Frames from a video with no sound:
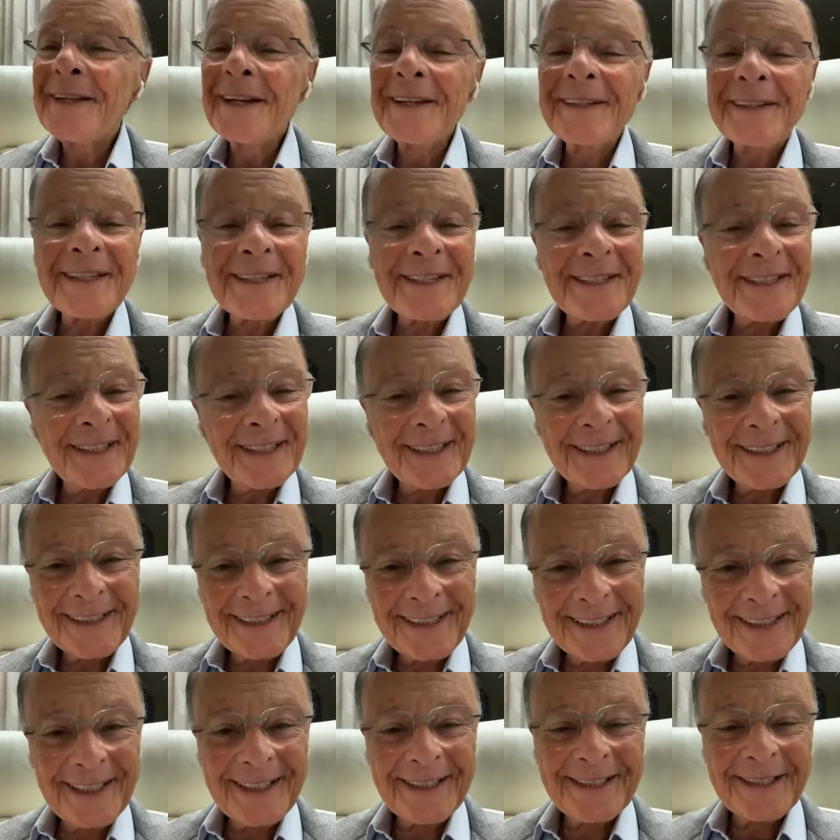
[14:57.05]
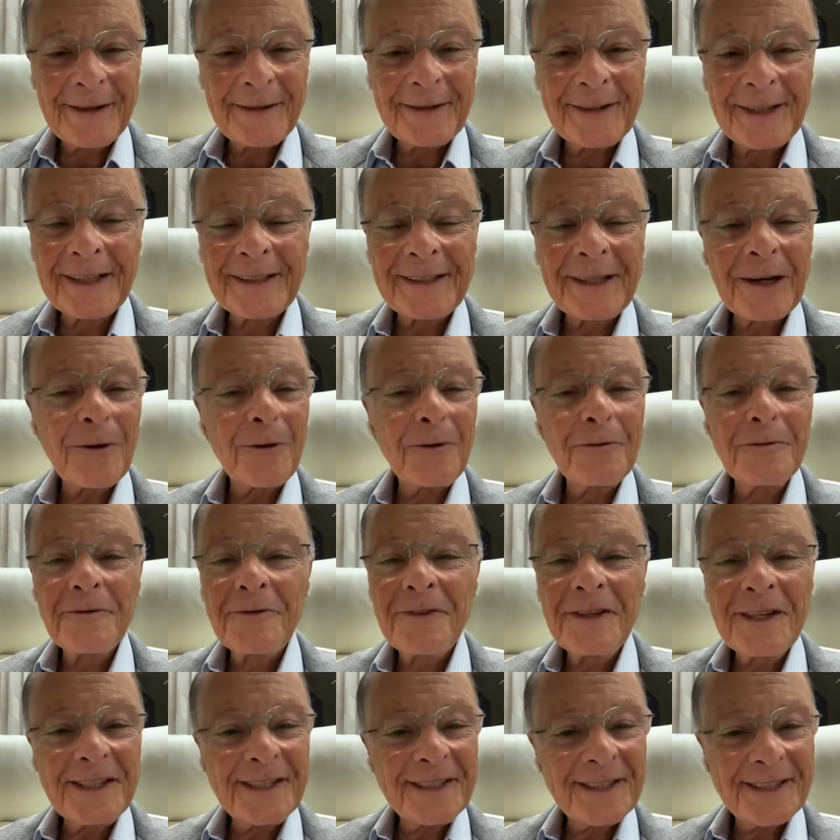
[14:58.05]
I have such an
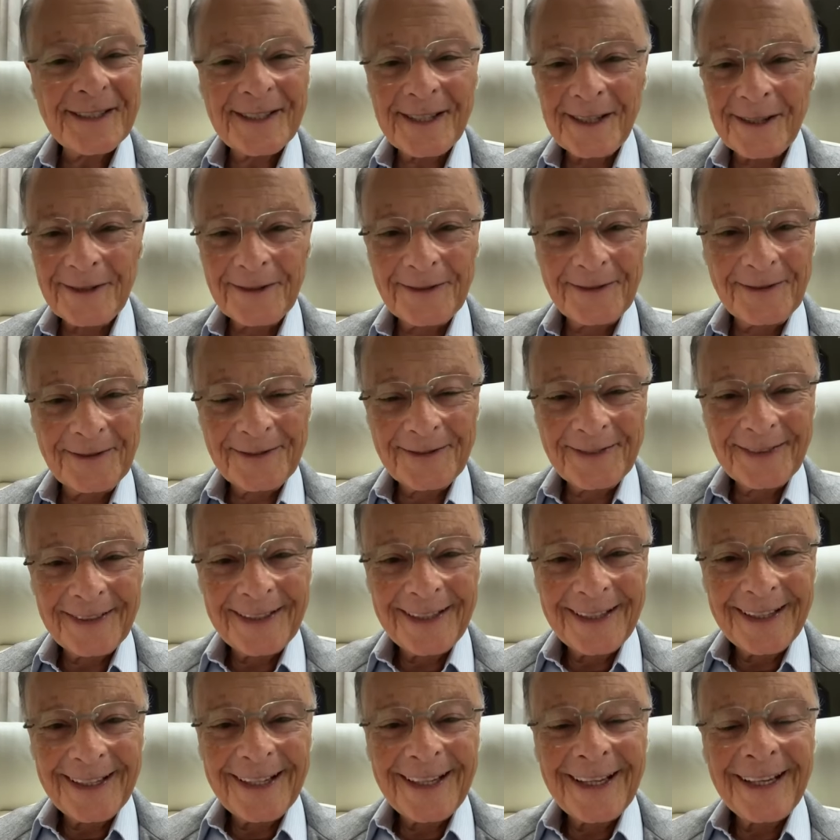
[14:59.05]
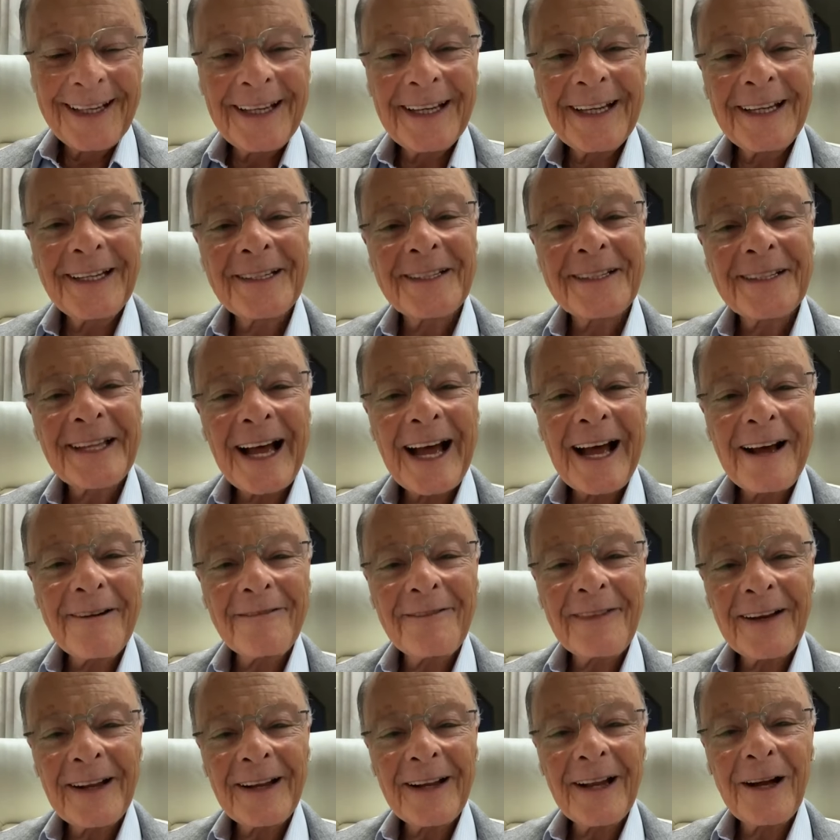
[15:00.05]
assurance, such a conviction
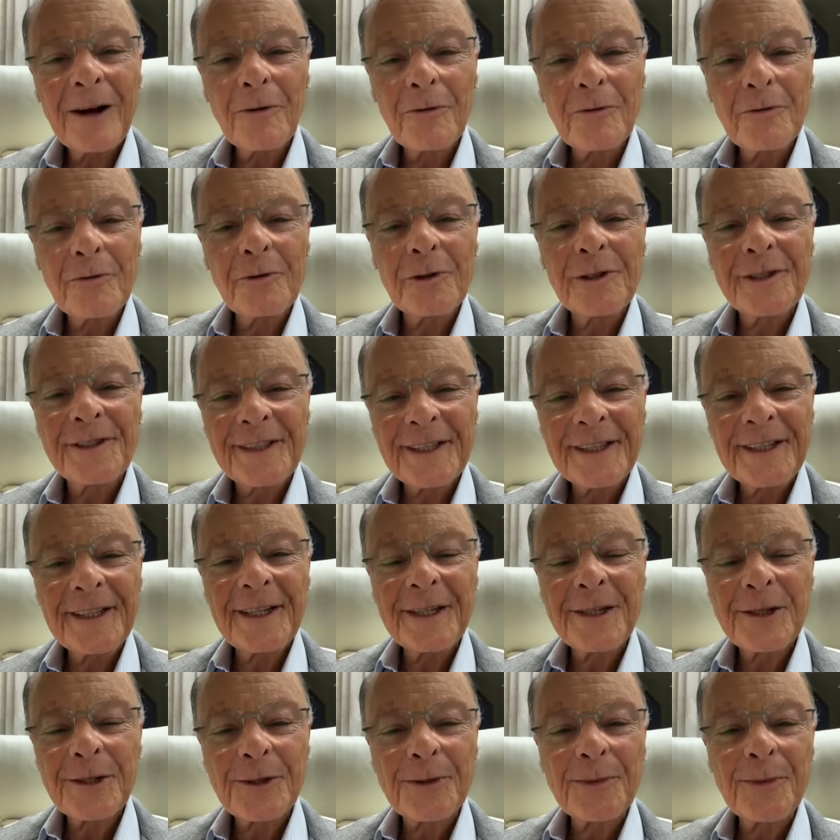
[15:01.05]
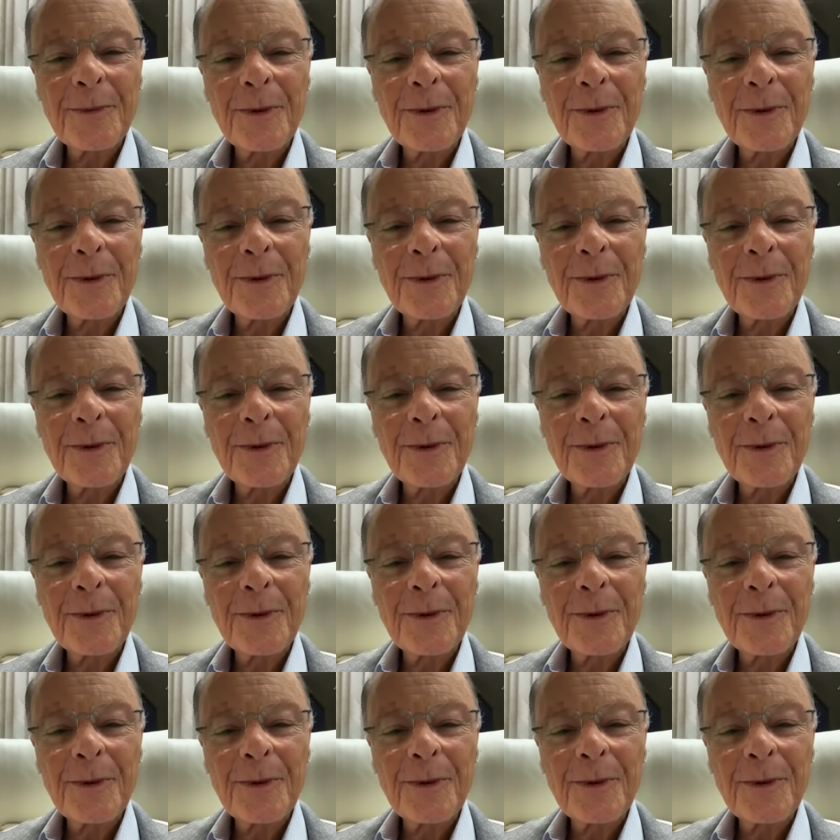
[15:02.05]
that he is speaking to